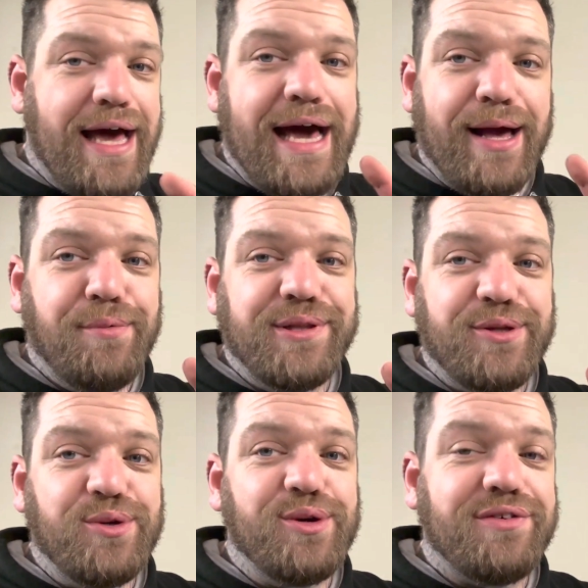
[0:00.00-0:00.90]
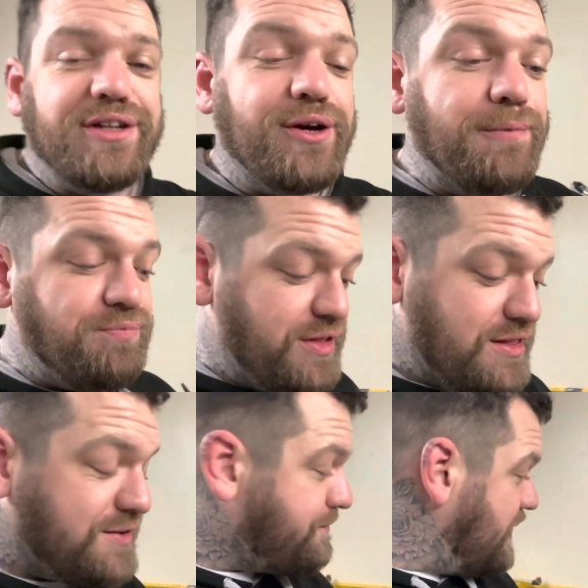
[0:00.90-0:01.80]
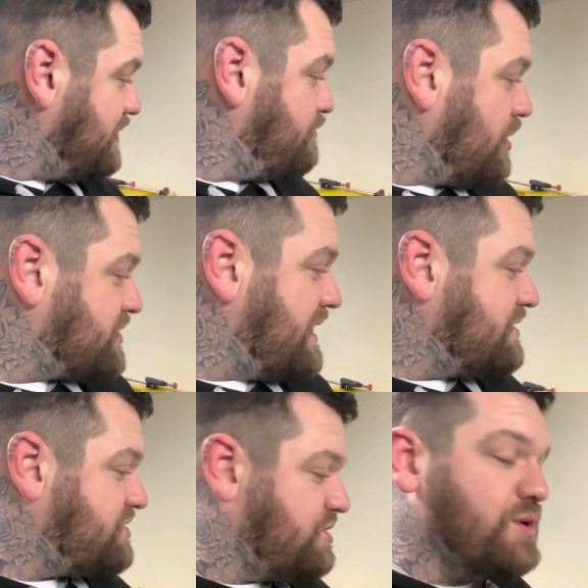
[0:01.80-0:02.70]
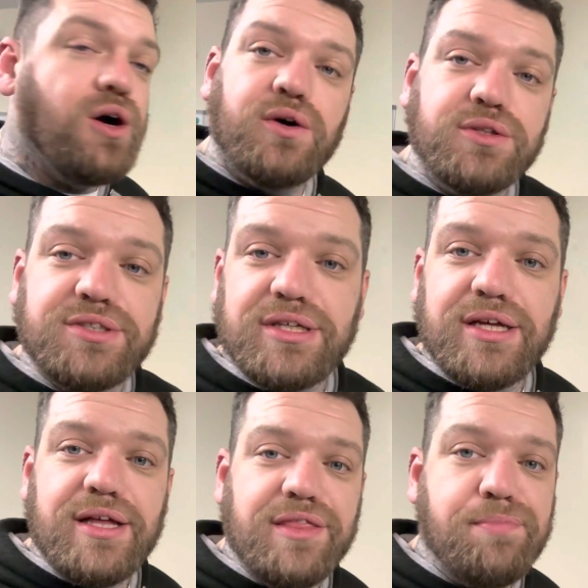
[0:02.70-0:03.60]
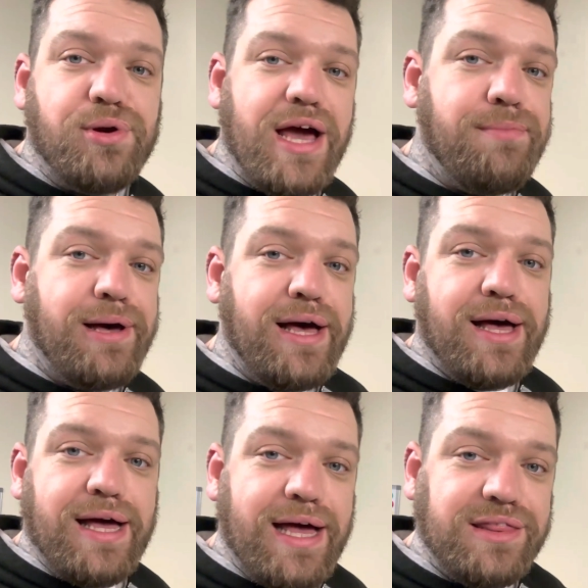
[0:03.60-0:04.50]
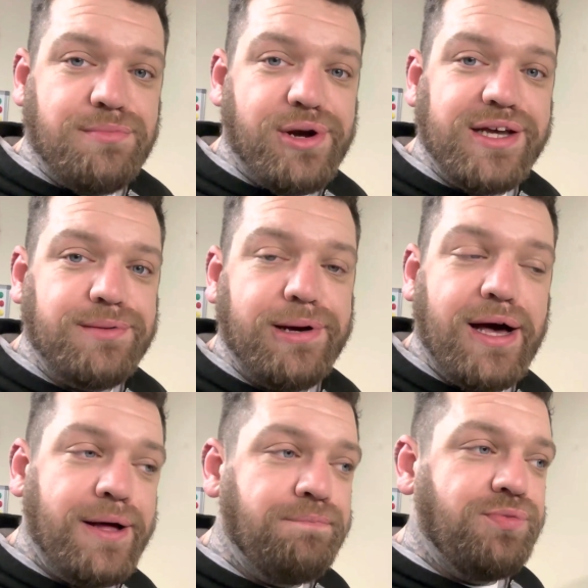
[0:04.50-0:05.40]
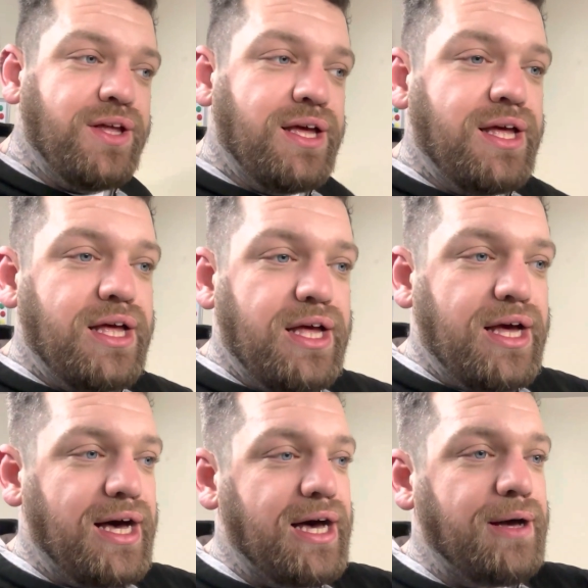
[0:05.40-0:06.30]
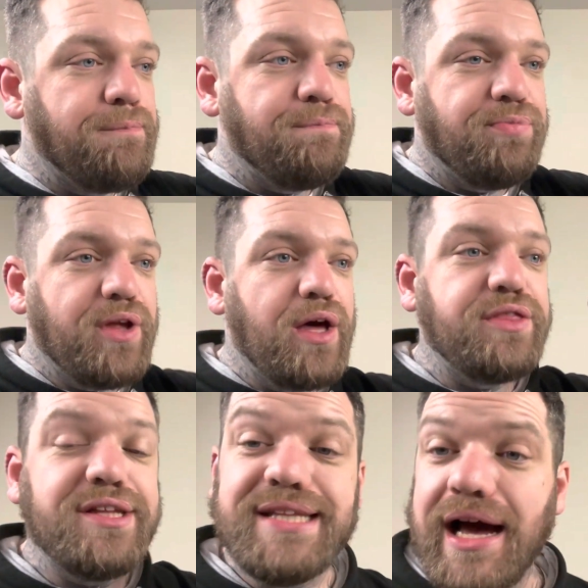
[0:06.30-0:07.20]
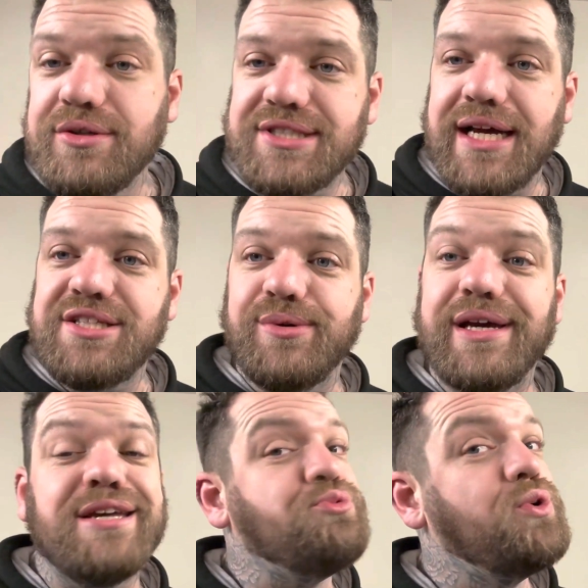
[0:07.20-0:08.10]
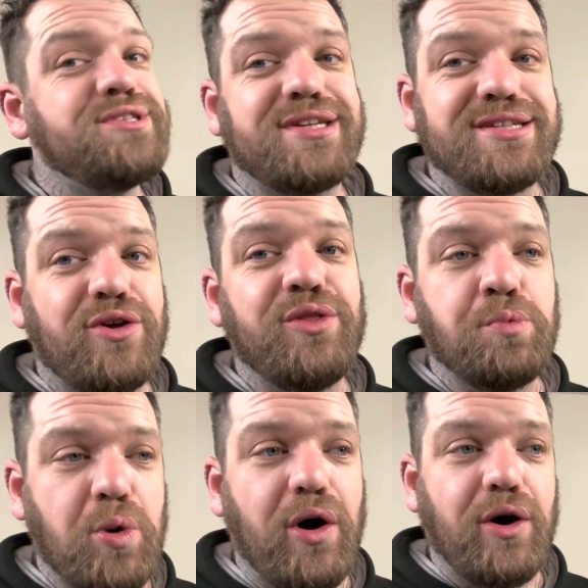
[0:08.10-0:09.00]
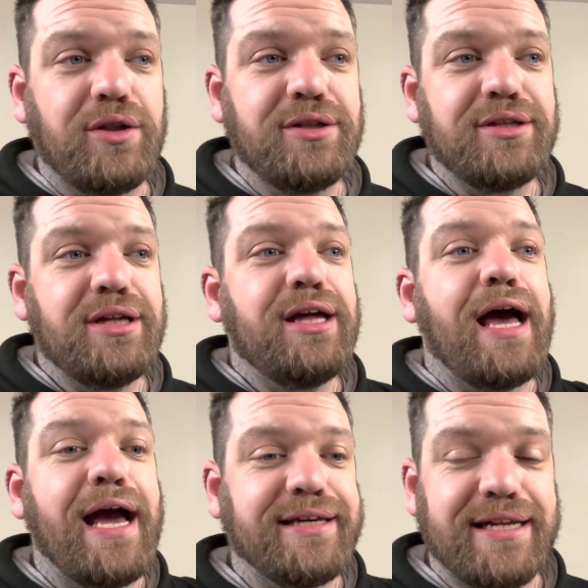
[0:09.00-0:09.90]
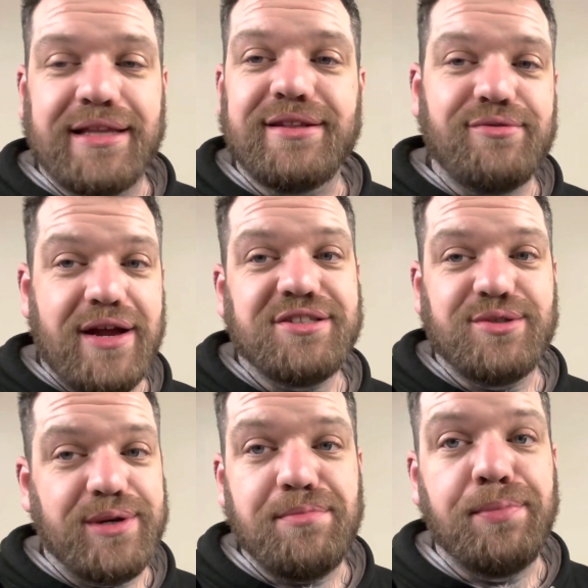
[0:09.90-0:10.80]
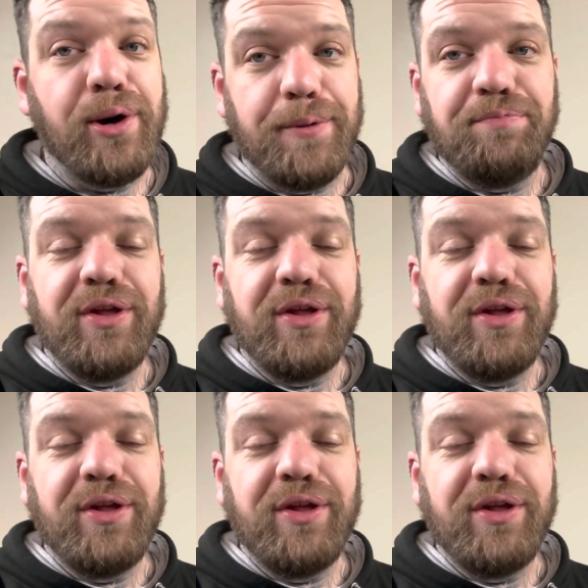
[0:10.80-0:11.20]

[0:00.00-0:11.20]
I will do you a video. The Frankenbox is to hold the pry bar and the breaker bar. The downside to it is once it's on the wall, I can add the rest to it, but